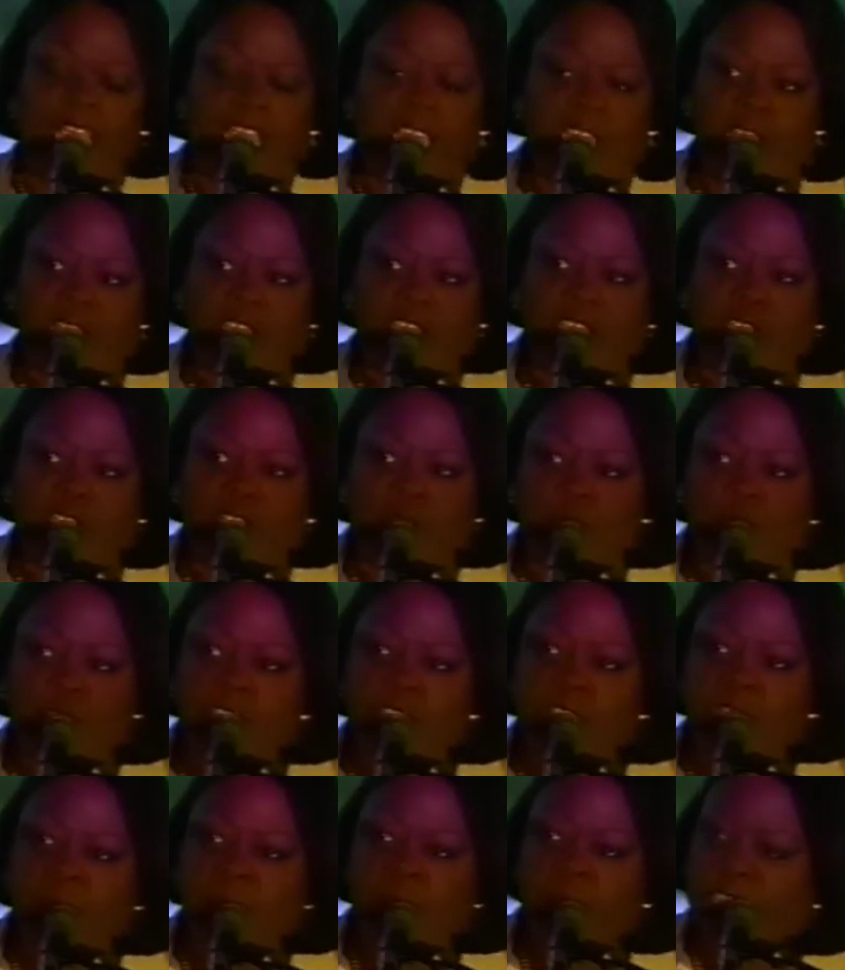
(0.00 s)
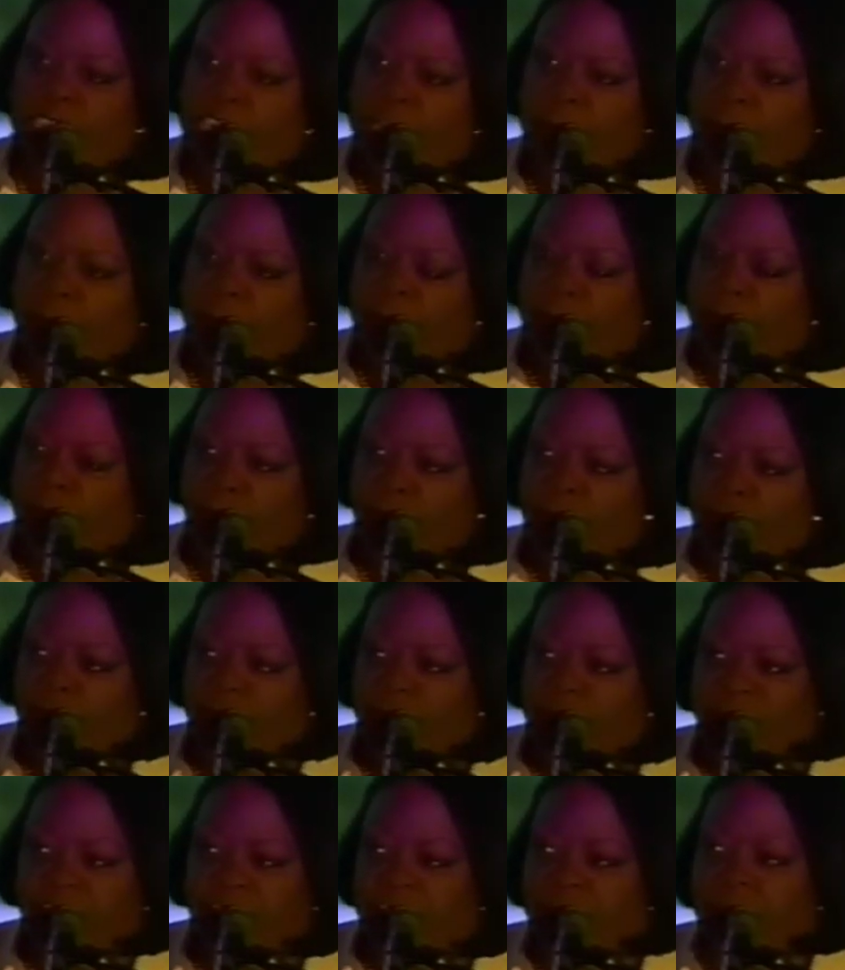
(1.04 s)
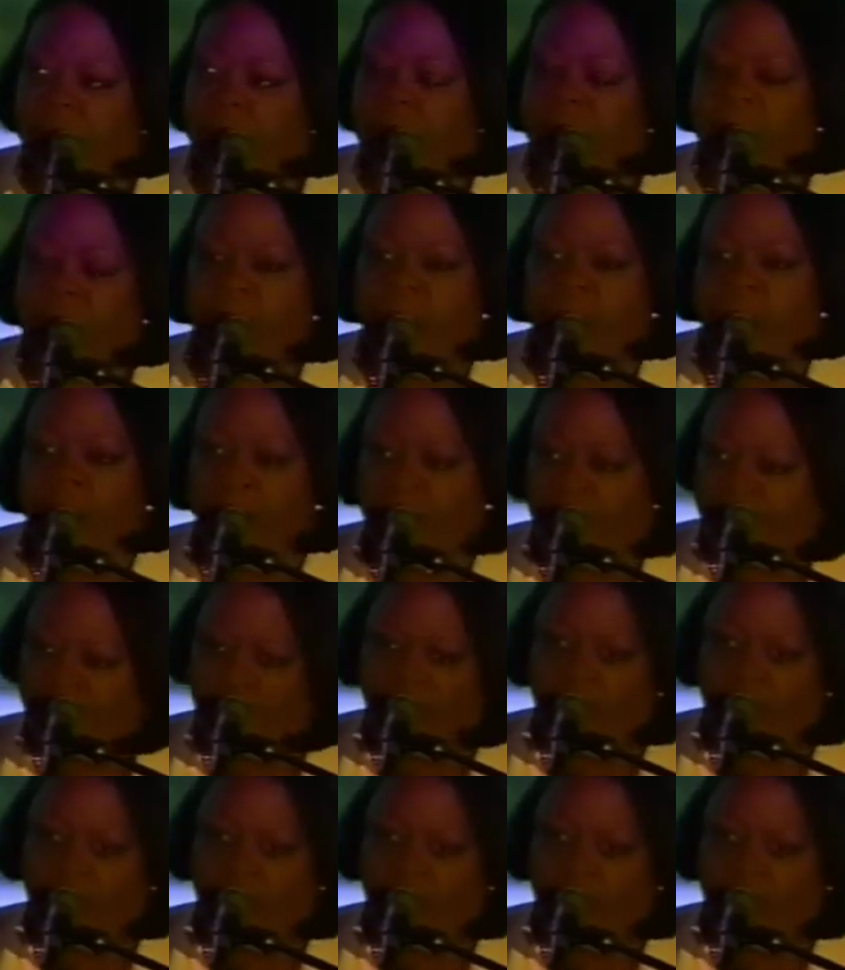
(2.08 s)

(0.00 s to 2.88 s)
It is a dream deeply rooted in